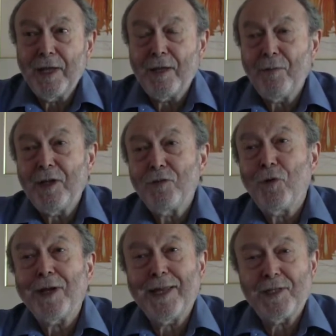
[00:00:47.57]
It means
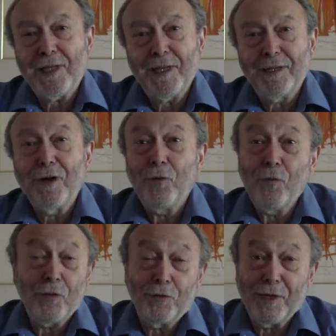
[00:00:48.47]
what gets in,
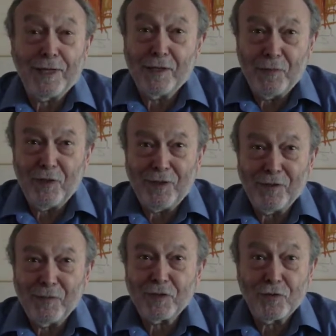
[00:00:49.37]
whether or not the middle
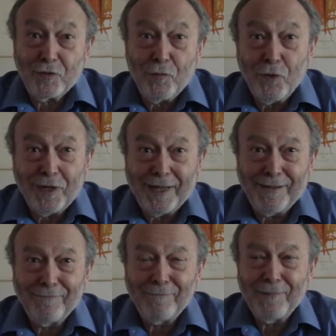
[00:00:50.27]
ear muscles are working.